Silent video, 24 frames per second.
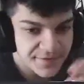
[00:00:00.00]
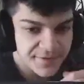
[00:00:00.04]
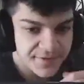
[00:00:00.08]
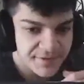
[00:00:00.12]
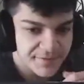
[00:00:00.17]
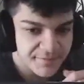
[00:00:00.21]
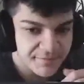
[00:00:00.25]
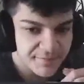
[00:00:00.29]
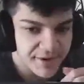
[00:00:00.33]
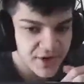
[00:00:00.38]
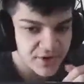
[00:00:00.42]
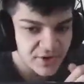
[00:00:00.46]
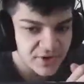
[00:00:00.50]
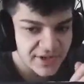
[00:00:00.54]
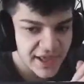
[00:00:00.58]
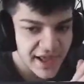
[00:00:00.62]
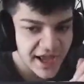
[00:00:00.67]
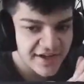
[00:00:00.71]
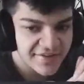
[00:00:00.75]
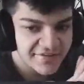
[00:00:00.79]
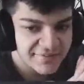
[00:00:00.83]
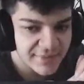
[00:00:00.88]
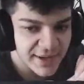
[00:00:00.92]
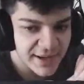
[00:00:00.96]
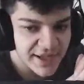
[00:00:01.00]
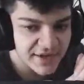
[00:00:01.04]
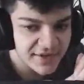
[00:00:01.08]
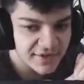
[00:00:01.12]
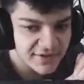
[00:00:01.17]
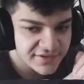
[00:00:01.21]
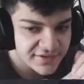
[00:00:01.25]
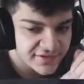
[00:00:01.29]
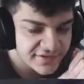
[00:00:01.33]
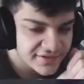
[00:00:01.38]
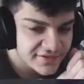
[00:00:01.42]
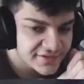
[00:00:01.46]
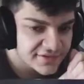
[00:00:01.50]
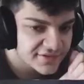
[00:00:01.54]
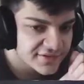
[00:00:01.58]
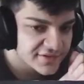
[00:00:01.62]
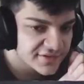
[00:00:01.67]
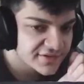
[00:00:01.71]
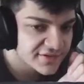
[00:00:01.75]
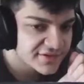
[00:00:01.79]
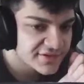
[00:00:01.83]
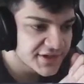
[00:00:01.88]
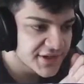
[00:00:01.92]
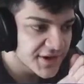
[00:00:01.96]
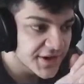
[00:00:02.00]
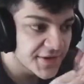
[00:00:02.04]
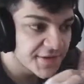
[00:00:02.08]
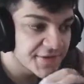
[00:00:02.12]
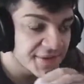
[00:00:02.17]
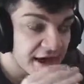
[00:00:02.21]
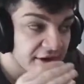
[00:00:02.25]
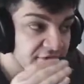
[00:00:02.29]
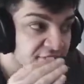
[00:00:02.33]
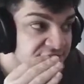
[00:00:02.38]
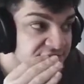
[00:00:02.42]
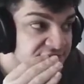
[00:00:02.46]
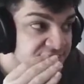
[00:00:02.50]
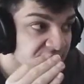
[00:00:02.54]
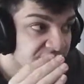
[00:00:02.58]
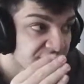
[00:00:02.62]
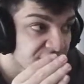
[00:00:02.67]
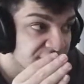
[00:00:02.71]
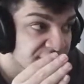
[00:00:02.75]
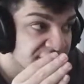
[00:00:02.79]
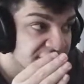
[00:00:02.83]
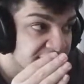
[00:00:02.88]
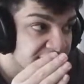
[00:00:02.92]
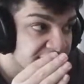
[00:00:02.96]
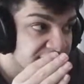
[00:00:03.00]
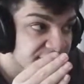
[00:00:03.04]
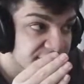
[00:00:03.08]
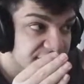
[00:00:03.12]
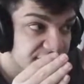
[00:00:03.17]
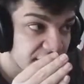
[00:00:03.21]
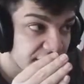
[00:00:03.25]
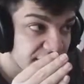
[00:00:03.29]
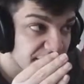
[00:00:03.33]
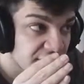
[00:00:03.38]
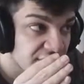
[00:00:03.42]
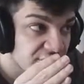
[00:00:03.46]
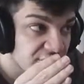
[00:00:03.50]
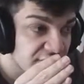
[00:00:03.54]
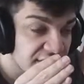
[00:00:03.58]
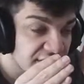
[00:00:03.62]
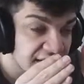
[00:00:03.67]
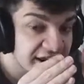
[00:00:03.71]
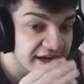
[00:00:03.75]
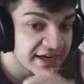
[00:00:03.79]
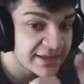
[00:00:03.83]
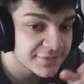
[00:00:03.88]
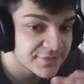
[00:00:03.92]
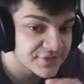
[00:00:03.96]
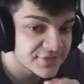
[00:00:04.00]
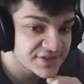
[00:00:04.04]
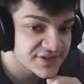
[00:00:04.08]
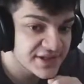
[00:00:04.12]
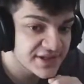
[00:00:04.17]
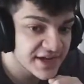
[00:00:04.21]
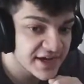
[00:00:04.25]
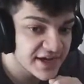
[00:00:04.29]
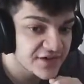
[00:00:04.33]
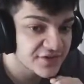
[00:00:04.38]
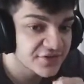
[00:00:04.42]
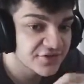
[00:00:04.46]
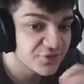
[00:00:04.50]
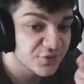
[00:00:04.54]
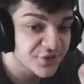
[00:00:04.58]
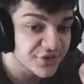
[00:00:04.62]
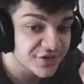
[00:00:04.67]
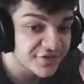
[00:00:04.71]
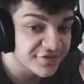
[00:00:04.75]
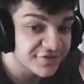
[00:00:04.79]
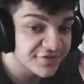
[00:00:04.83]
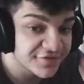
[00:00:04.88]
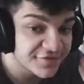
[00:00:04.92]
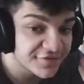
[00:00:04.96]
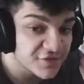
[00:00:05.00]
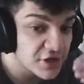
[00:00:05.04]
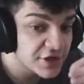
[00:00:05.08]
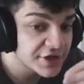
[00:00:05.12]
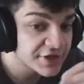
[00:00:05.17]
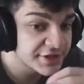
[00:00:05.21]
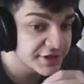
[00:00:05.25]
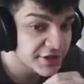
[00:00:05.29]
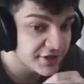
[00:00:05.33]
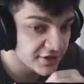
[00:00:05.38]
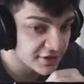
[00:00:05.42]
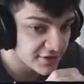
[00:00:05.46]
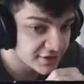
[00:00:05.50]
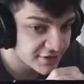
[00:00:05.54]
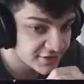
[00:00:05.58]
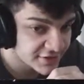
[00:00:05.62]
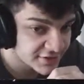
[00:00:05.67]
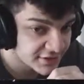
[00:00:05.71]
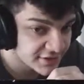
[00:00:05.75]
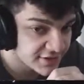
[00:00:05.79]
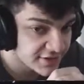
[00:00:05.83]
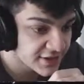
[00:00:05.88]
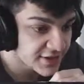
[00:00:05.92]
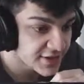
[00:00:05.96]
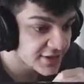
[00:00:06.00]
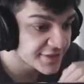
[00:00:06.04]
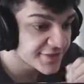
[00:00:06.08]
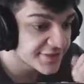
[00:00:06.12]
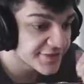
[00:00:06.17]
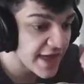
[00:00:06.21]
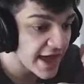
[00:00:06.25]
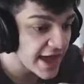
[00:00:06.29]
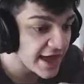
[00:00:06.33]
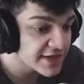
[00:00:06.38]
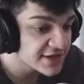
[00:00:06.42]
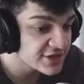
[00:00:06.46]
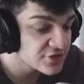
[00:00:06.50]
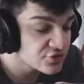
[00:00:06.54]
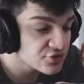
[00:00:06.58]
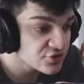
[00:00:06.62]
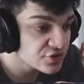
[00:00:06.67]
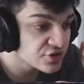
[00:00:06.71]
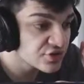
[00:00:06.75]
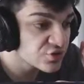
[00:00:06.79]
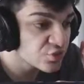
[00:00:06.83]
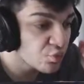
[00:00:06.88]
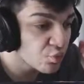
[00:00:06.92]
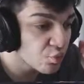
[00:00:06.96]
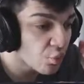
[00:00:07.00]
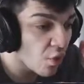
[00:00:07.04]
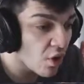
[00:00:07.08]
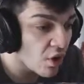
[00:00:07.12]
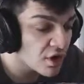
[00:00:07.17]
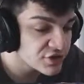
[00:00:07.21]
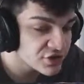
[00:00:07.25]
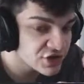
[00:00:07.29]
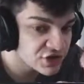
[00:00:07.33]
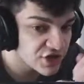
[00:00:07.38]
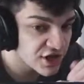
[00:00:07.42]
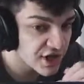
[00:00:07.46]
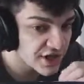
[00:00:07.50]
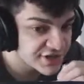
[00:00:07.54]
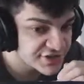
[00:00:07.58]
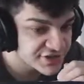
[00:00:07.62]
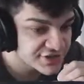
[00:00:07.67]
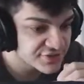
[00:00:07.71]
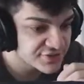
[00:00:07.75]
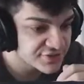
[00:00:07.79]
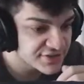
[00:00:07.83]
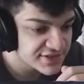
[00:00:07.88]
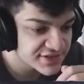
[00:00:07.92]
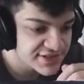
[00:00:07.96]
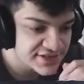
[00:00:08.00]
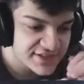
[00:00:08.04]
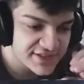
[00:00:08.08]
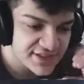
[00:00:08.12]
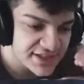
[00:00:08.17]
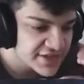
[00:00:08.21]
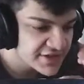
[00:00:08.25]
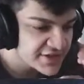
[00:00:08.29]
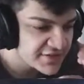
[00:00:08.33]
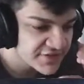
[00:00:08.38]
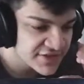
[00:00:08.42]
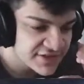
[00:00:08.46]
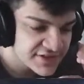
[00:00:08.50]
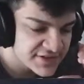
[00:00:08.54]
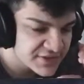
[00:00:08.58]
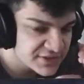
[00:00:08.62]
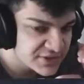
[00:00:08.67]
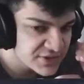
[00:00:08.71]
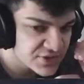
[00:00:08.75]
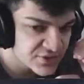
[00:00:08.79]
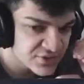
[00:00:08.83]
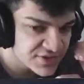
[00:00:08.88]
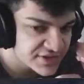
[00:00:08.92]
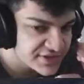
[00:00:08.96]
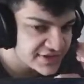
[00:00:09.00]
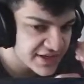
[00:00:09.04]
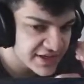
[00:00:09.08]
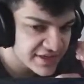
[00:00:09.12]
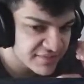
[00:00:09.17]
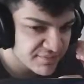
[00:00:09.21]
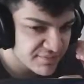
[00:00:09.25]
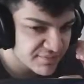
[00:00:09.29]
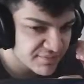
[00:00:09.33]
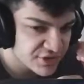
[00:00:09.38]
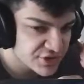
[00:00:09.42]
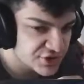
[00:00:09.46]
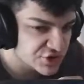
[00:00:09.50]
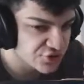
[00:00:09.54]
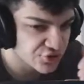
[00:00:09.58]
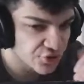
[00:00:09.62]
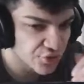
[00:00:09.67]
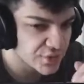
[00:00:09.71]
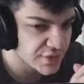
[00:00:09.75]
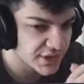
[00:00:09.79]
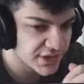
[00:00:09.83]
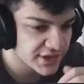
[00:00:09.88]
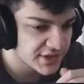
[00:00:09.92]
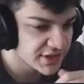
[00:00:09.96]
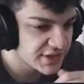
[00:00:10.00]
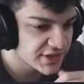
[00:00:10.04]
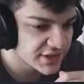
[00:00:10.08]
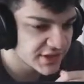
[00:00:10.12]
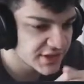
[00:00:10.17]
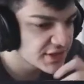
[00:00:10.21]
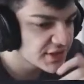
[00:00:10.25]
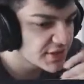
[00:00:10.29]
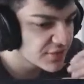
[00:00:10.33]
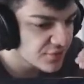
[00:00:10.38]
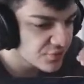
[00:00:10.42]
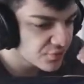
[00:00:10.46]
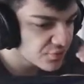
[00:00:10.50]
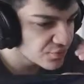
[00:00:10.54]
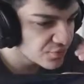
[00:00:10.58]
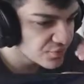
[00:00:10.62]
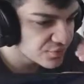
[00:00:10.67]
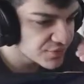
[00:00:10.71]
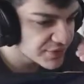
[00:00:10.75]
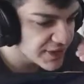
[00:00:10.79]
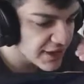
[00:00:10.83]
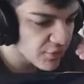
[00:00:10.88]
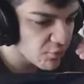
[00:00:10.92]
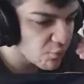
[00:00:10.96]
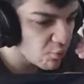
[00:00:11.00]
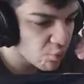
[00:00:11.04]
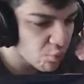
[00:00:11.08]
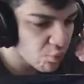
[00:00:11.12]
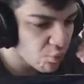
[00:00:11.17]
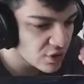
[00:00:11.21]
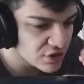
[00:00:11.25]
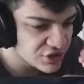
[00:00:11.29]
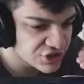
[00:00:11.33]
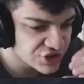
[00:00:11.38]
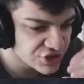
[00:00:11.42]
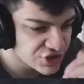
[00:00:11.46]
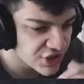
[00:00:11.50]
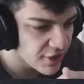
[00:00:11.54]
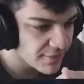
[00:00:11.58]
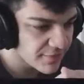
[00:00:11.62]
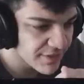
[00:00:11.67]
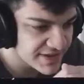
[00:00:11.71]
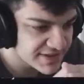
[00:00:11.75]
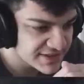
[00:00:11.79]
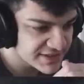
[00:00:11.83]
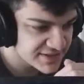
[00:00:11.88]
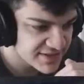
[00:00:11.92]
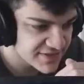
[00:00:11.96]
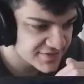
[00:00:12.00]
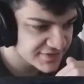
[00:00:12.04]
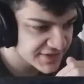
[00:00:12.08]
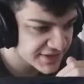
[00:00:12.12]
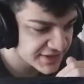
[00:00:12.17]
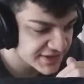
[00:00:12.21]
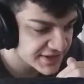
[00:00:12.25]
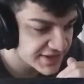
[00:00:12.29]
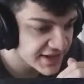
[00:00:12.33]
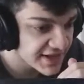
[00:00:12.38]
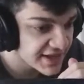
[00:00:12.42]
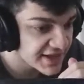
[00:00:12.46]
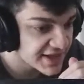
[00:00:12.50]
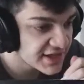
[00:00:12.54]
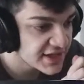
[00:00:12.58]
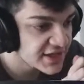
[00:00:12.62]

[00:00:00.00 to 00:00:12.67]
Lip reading: Barely half my health. That was with him about 80% health with a flood card. That usually one-shots units. Even units like Matrona get one-shot by stuff like that.